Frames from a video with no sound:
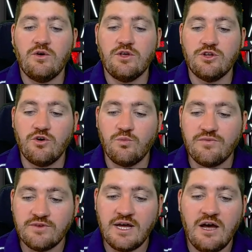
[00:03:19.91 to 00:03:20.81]

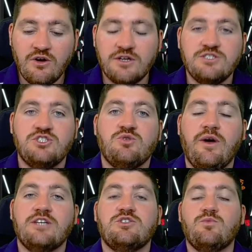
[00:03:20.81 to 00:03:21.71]
we've now got a
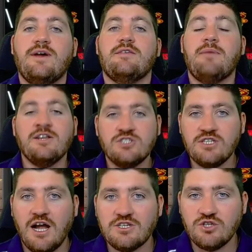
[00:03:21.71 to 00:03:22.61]
situation where the Manchester
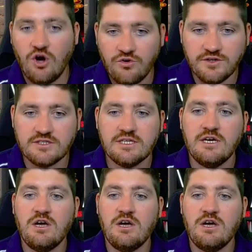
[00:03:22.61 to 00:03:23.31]
United owners